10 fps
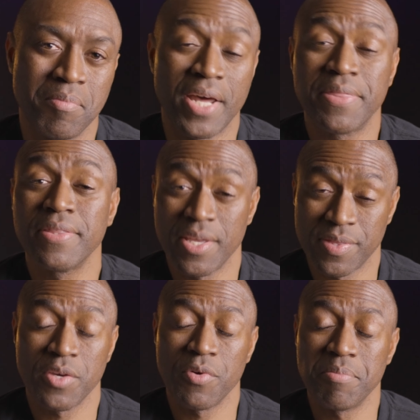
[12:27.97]
But I think
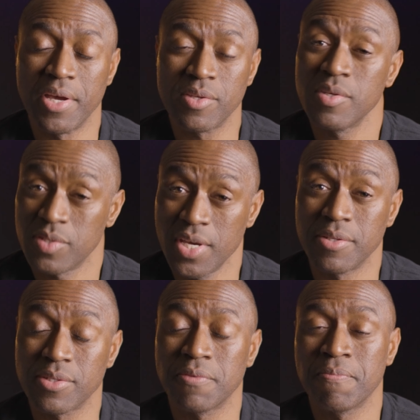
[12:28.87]
that theory makes
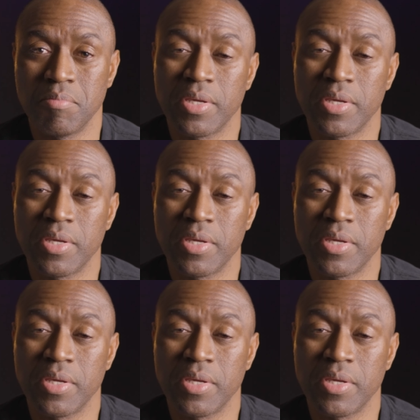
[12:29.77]
sense,